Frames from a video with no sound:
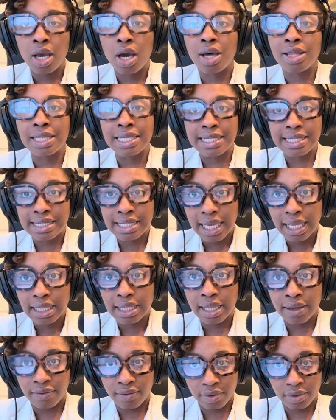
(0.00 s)
On the state
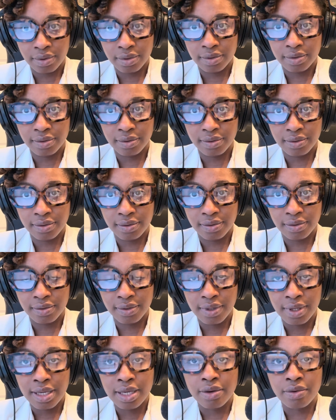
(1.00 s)
level,
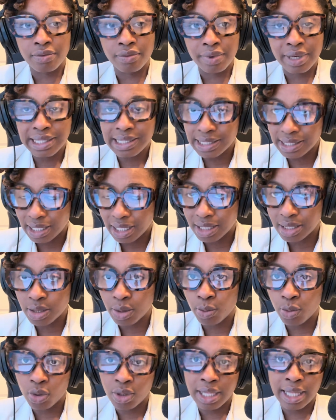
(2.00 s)
red states are
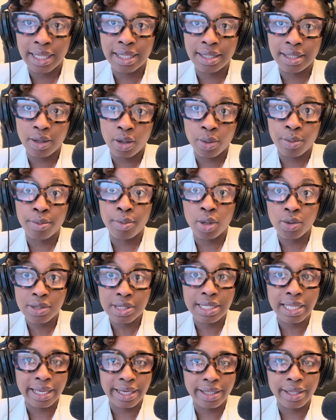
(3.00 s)

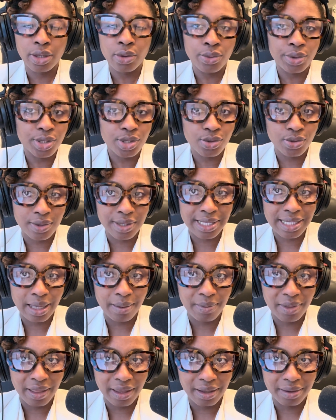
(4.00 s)
most likely going to do the
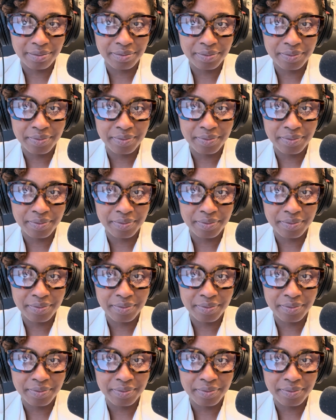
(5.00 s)
same thing.